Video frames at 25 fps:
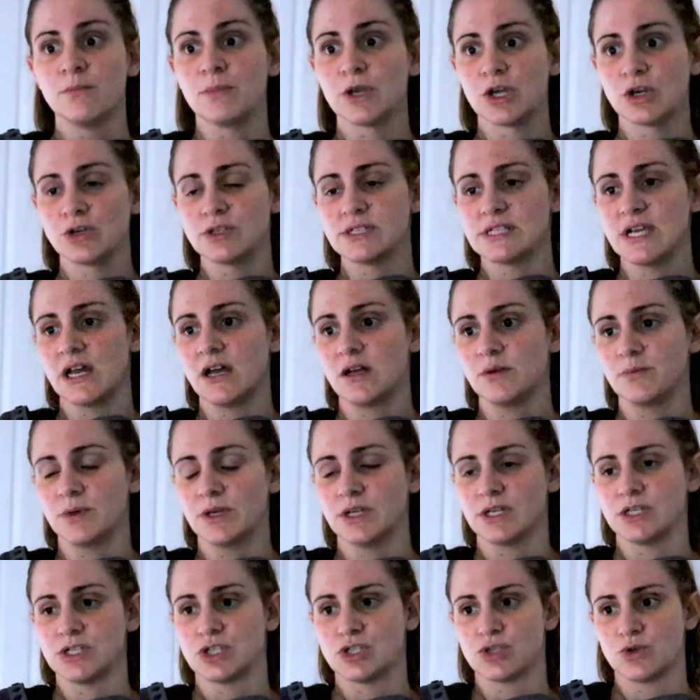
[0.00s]
because
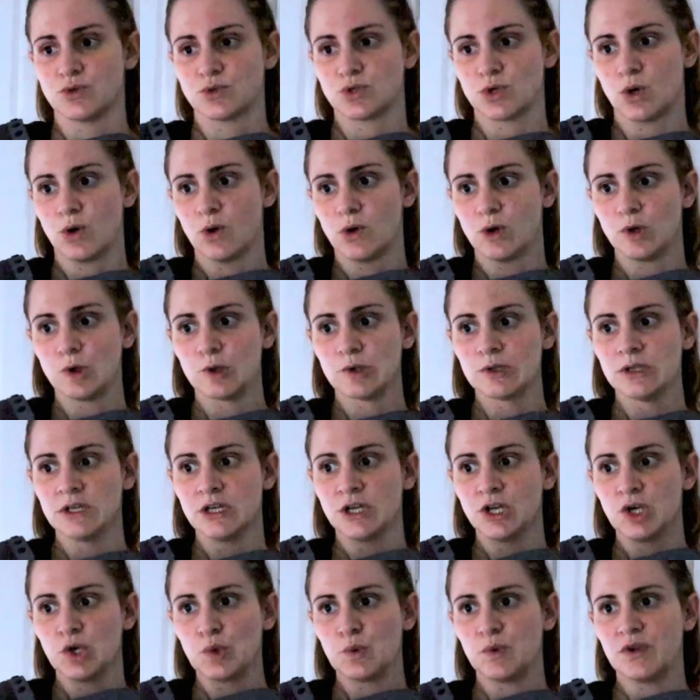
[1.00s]
Elba is so tall,
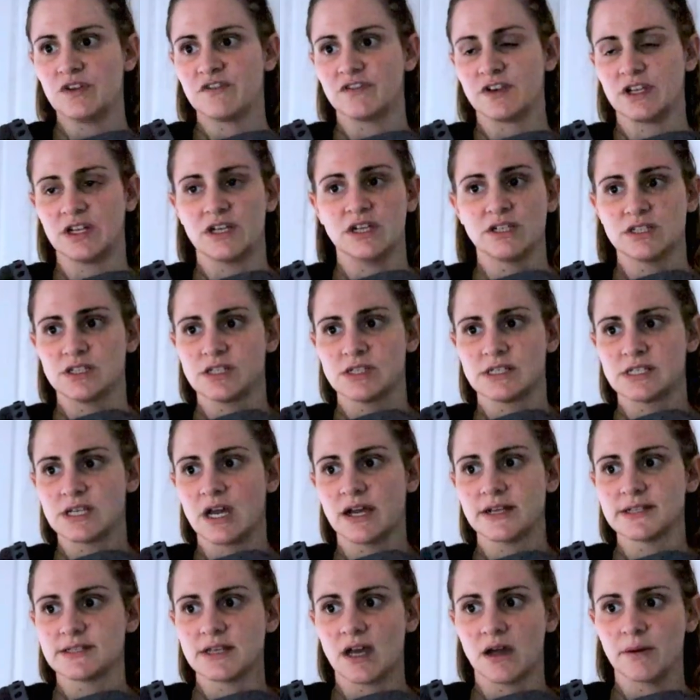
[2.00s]
we've needed to
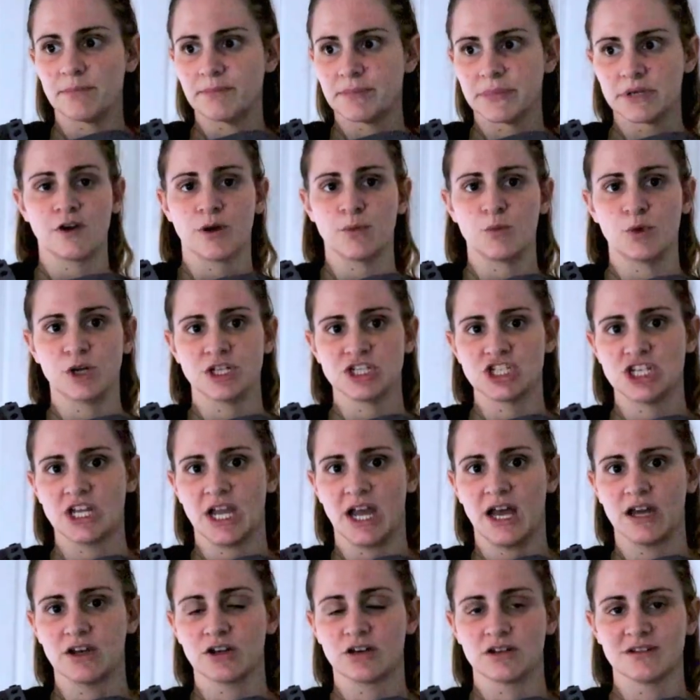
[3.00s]
size up from when she
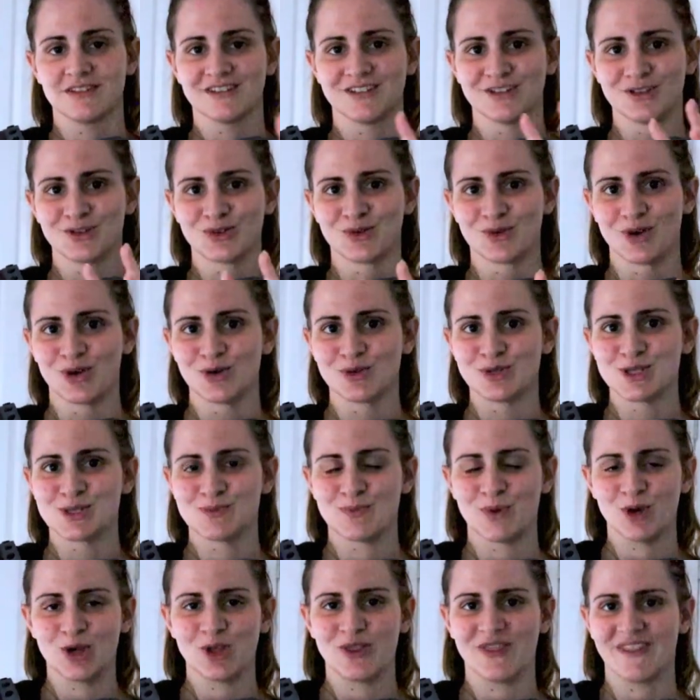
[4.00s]
had her little growth
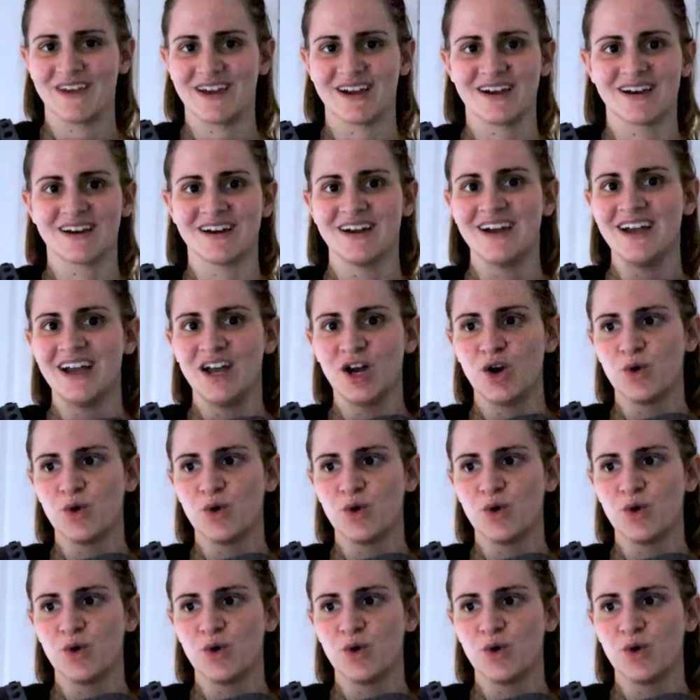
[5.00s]
spurt there.